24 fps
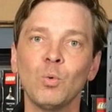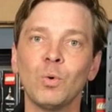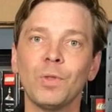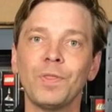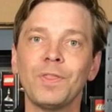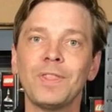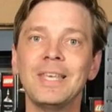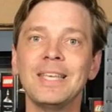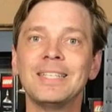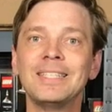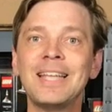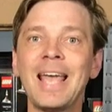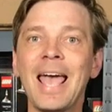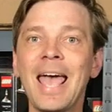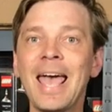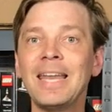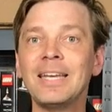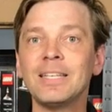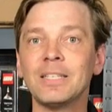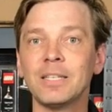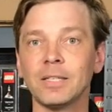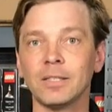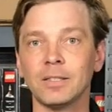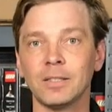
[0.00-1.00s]
with the
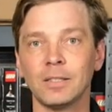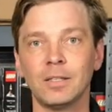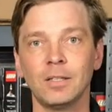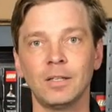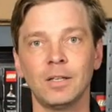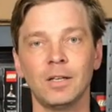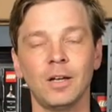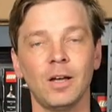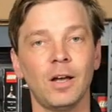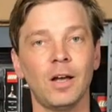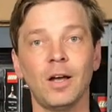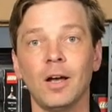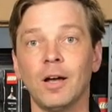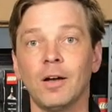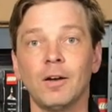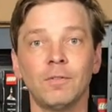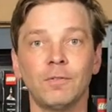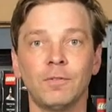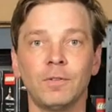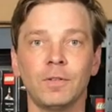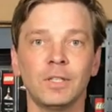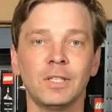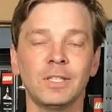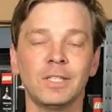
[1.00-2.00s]
intent
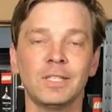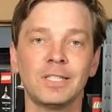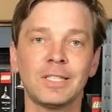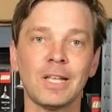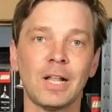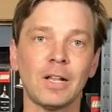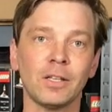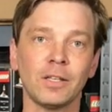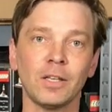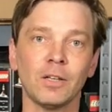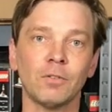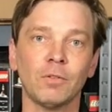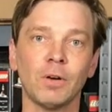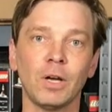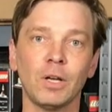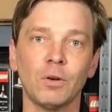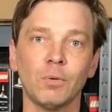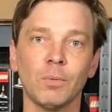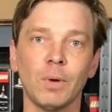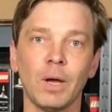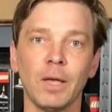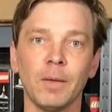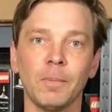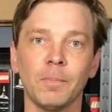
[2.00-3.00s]
of selling it right
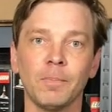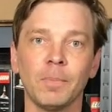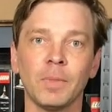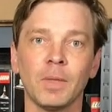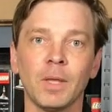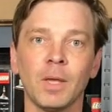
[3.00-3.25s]
away,